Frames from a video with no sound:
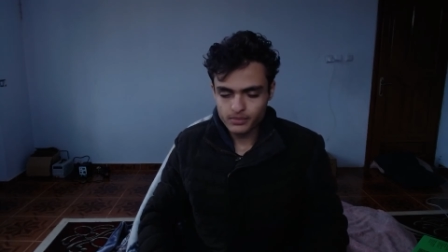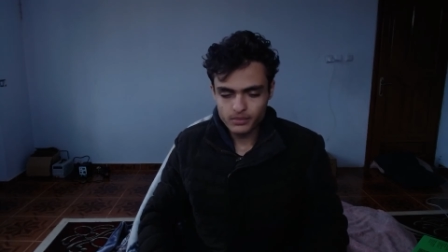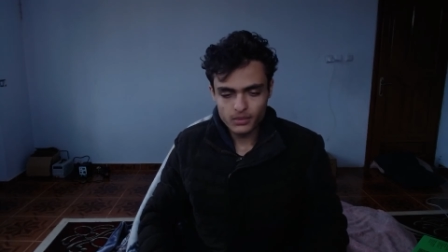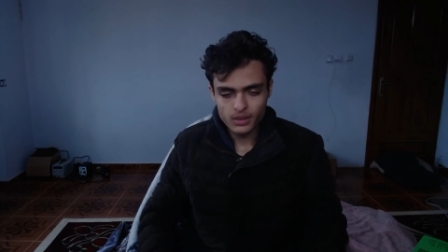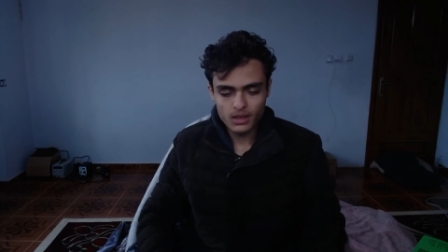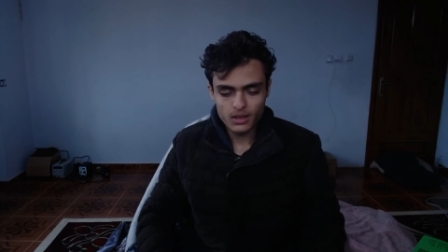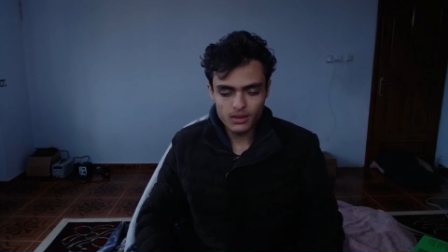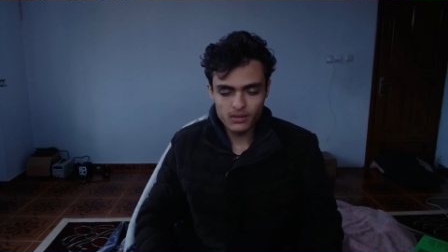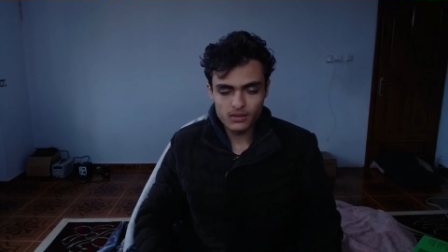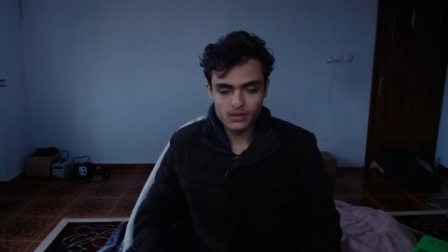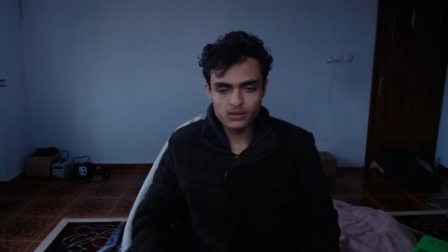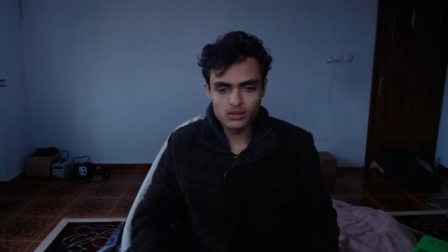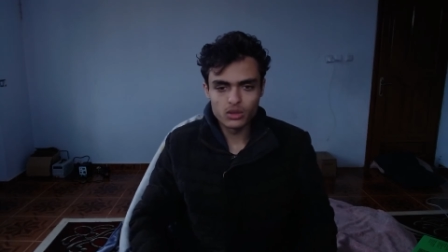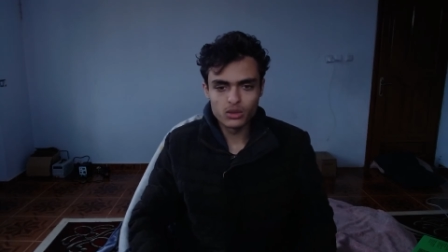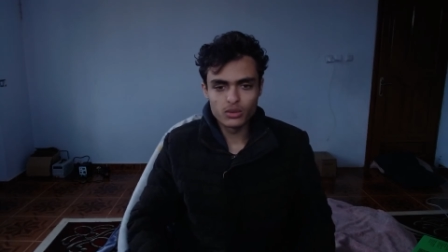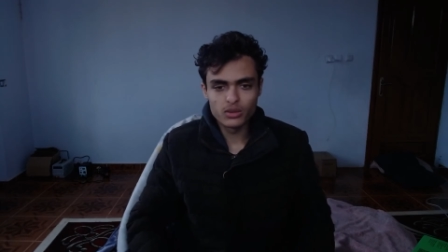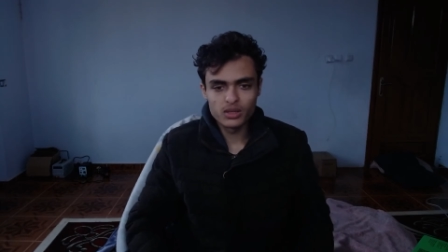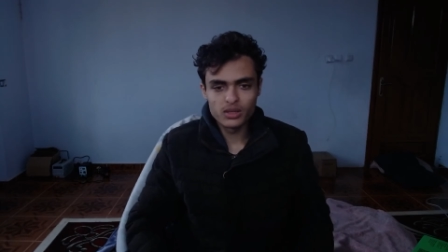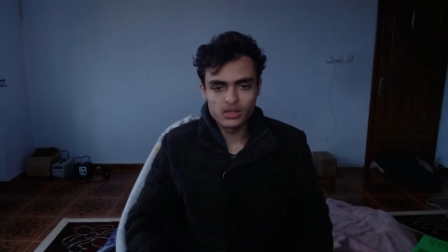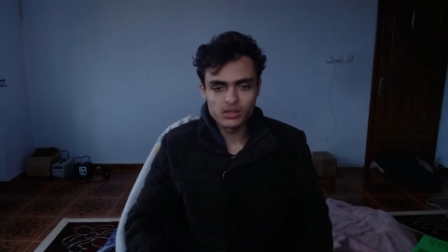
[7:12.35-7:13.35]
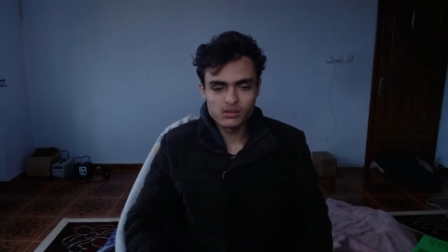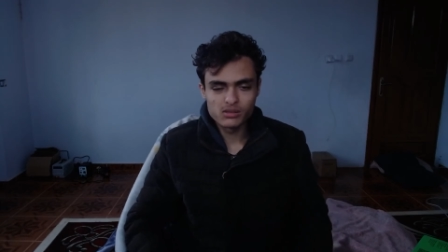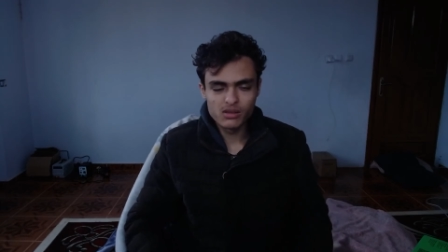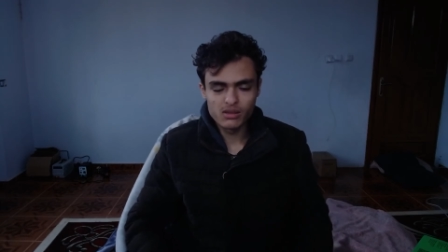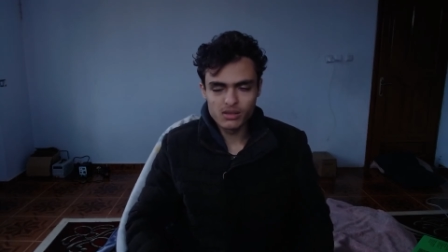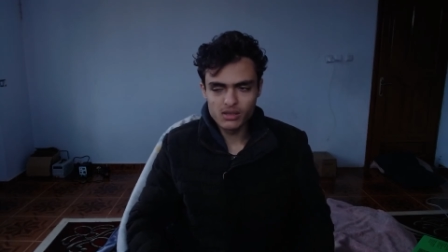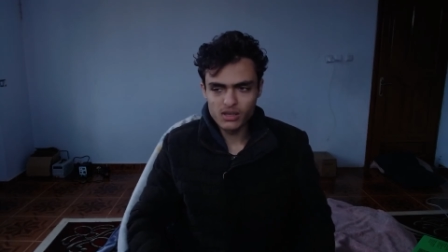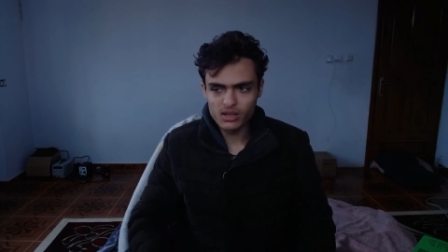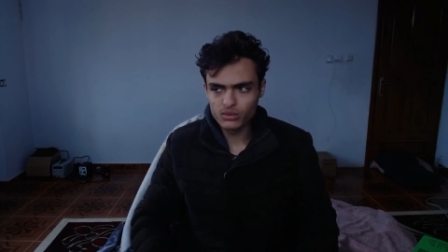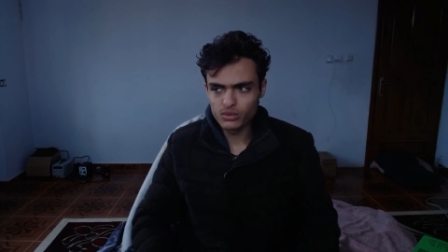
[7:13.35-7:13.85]
Yeah, so this is
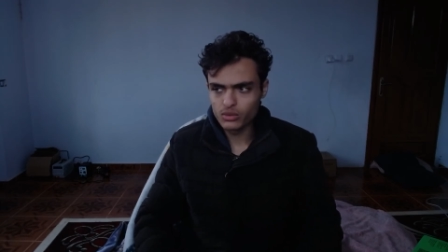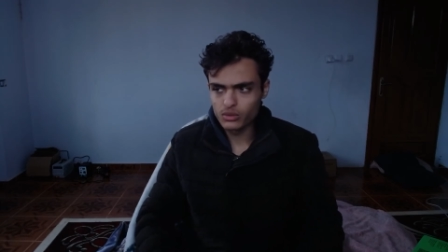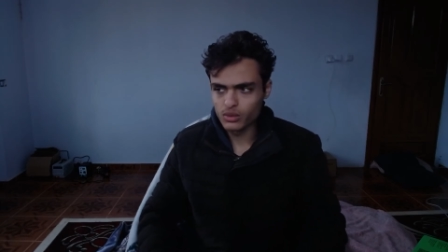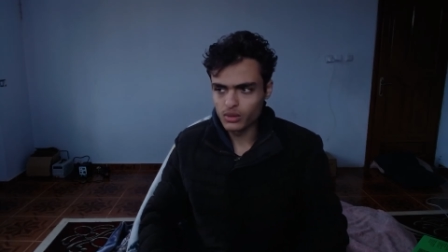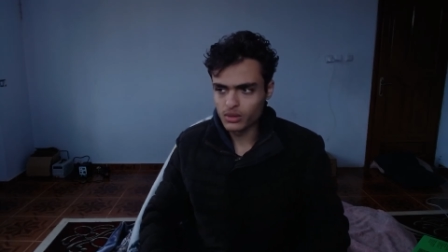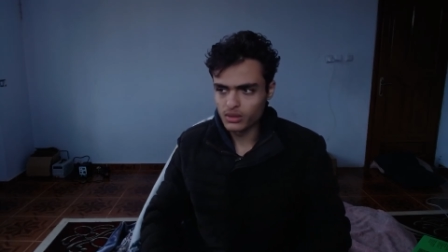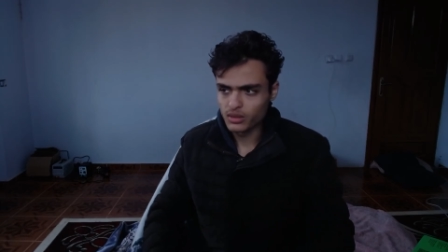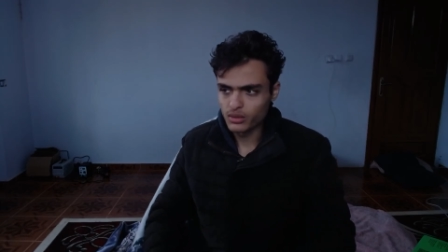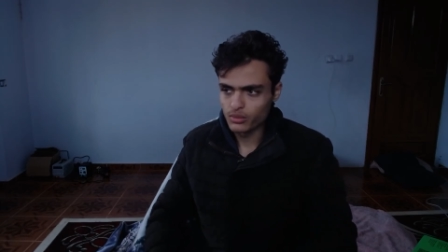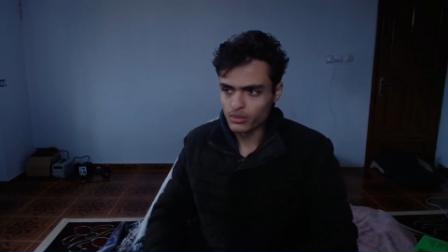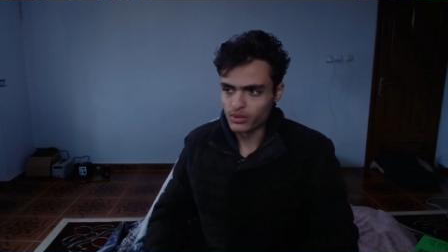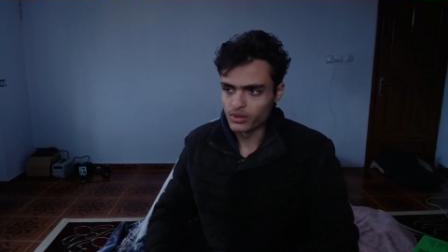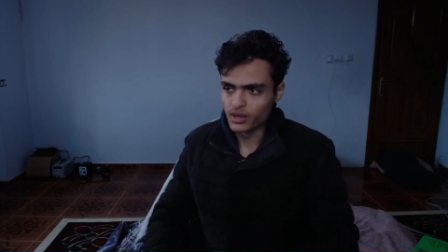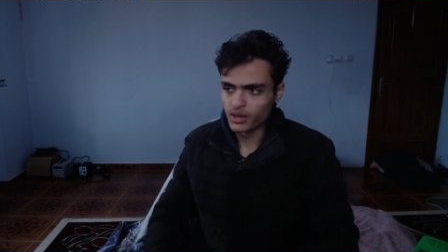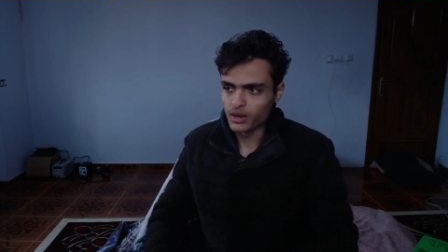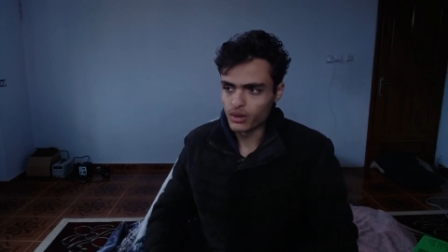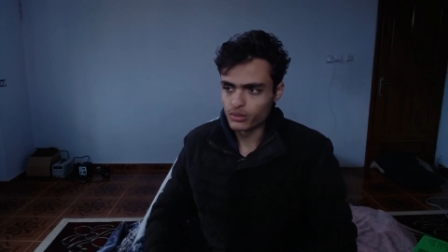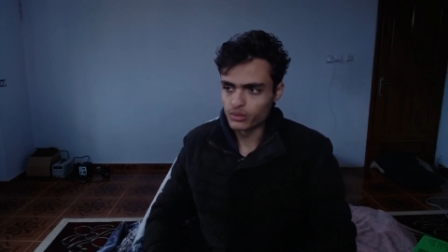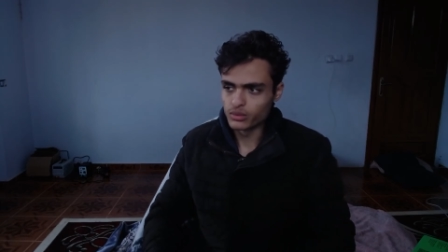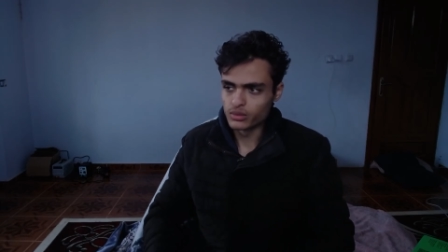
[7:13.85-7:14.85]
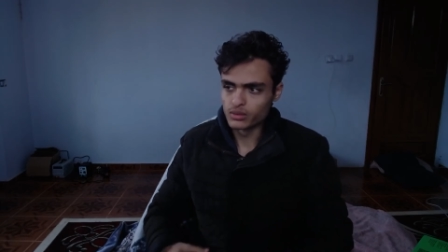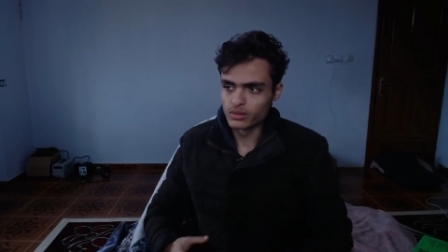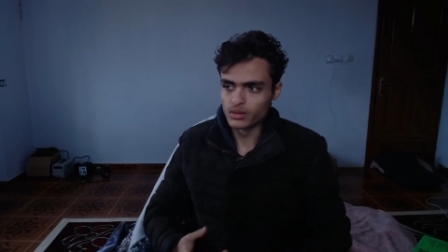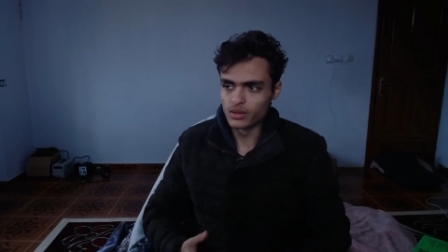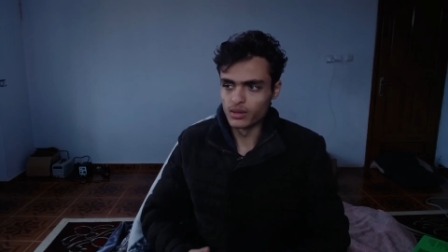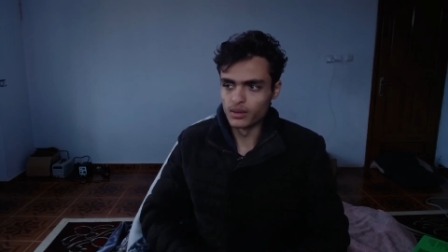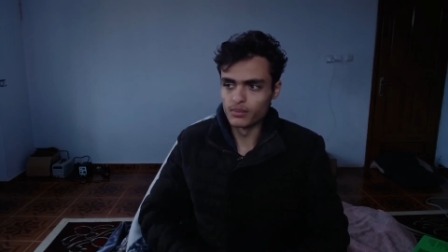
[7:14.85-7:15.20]
the sound quality without